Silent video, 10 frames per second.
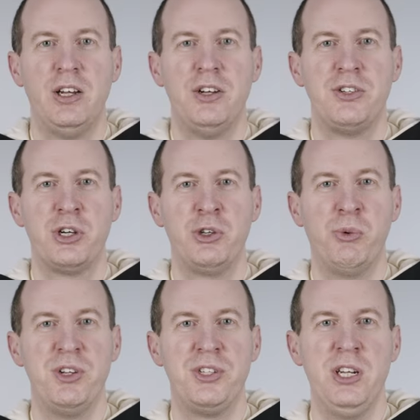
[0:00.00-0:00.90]
So
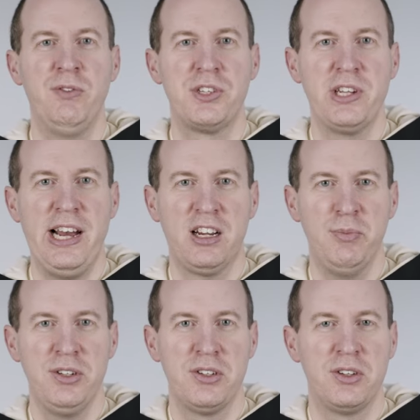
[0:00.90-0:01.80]
you receive the
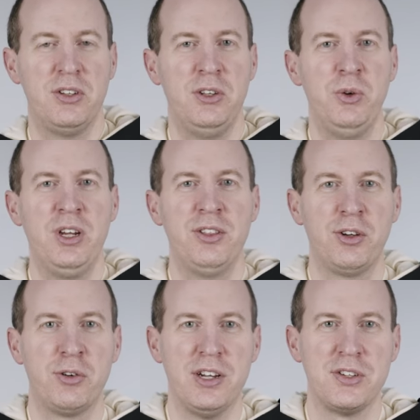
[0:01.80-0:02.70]
sacrament, you get
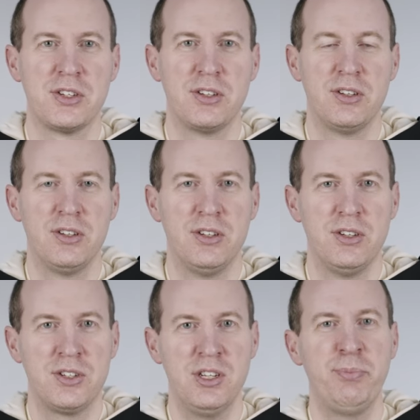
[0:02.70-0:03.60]
the grace.
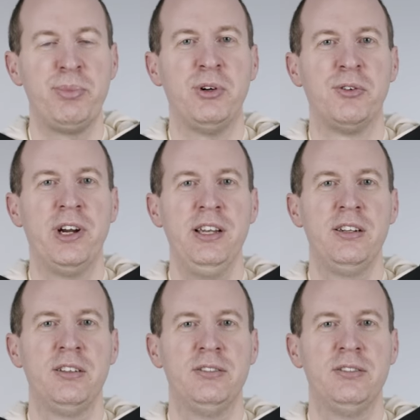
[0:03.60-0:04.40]
Simple, right?